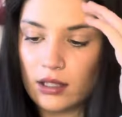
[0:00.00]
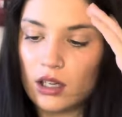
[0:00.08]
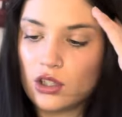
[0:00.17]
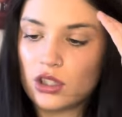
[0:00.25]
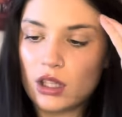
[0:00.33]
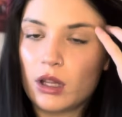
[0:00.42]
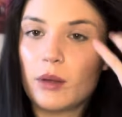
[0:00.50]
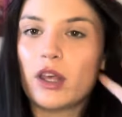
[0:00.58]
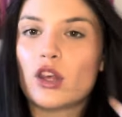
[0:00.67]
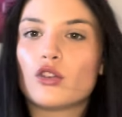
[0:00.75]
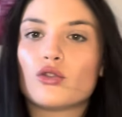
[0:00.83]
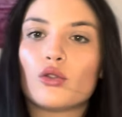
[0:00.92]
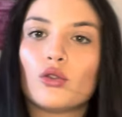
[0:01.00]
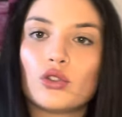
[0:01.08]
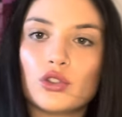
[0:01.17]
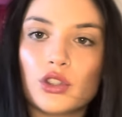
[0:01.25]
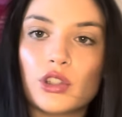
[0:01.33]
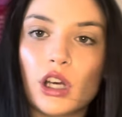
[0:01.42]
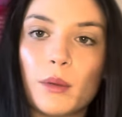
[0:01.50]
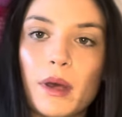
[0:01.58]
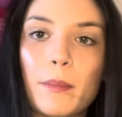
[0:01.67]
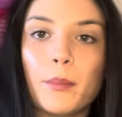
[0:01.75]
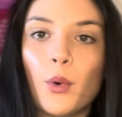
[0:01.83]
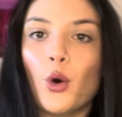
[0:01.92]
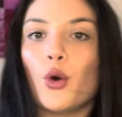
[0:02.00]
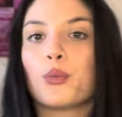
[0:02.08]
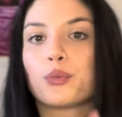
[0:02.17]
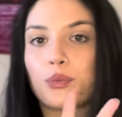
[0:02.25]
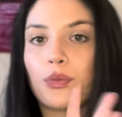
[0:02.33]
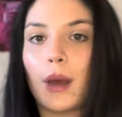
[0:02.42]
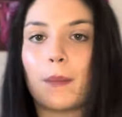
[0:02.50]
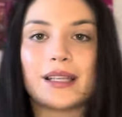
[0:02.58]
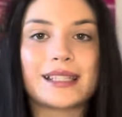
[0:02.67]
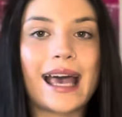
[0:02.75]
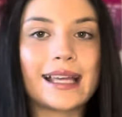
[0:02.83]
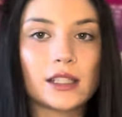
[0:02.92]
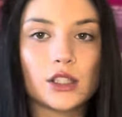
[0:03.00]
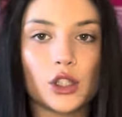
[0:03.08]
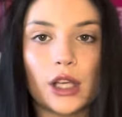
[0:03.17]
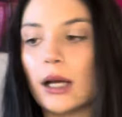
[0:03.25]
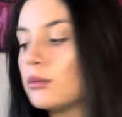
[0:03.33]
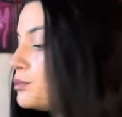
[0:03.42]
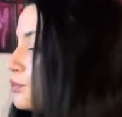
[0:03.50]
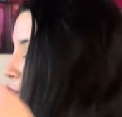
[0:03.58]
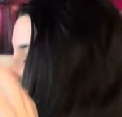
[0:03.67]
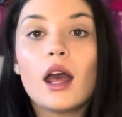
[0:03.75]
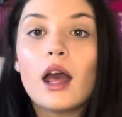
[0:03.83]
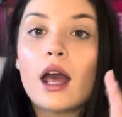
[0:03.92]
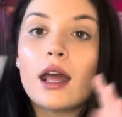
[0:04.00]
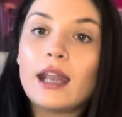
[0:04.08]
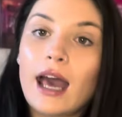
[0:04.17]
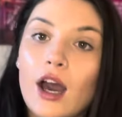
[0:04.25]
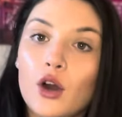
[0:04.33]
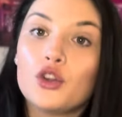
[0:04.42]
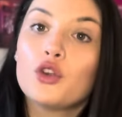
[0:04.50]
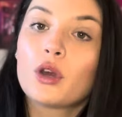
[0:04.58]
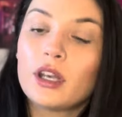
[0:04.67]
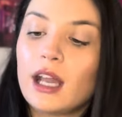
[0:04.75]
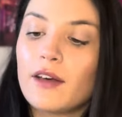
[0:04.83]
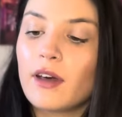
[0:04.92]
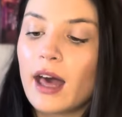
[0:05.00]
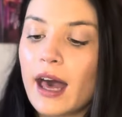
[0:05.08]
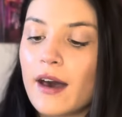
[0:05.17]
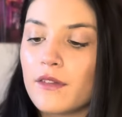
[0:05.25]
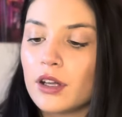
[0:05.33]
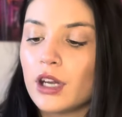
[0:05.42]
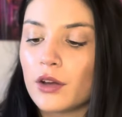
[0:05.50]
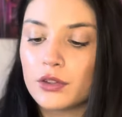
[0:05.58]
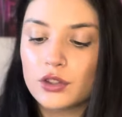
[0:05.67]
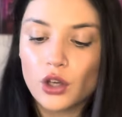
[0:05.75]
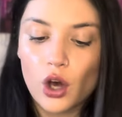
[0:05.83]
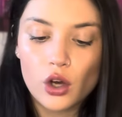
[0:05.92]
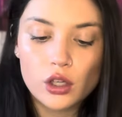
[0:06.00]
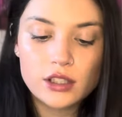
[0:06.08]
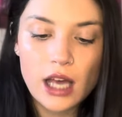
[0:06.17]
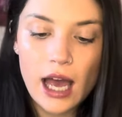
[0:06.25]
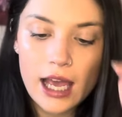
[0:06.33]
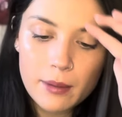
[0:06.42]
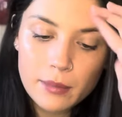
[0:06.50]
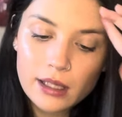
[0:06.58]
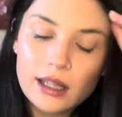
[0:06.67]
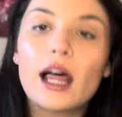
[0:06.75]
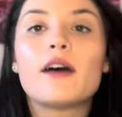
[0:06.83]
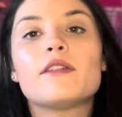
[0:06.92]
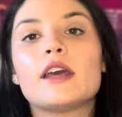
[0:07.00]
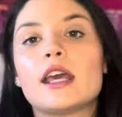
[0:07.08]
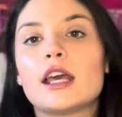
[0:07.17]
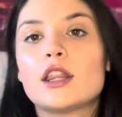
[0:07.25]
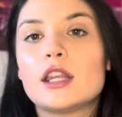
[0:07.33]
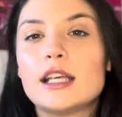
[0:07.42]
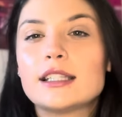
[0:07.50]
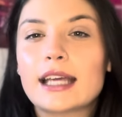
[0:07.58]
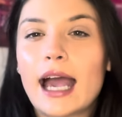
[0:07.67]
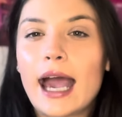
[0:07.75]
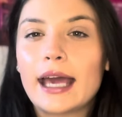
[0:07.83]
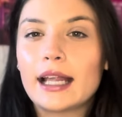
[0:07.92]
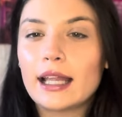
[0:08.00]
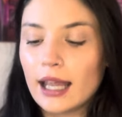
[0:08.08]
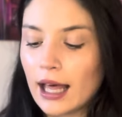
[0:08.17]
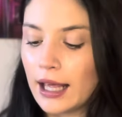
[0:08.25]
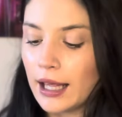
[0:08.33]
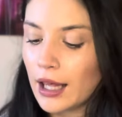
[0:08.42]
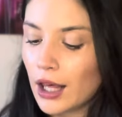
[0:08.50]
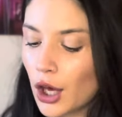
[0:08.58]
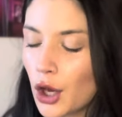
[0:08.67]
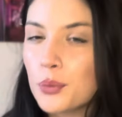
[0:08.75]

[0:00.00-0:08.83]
and I just think they make your drawers just look a bit more pizzazz. So yeah. Now you can never have enough socks. I am loving these kind of like,